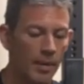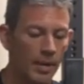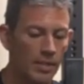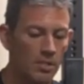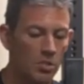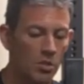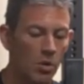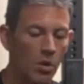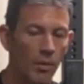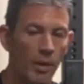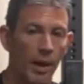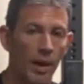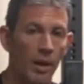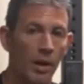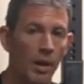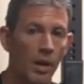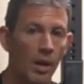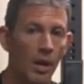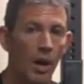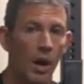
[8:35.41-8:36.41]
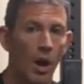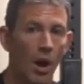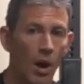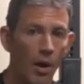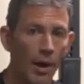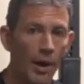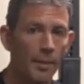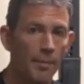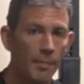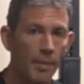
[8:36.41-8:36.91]
next go around.
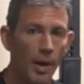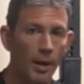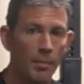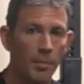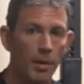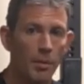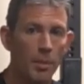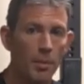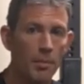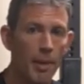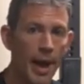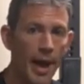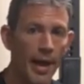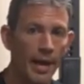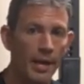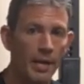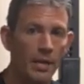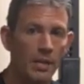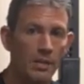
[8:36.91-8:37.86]
All right, I'm gonna be back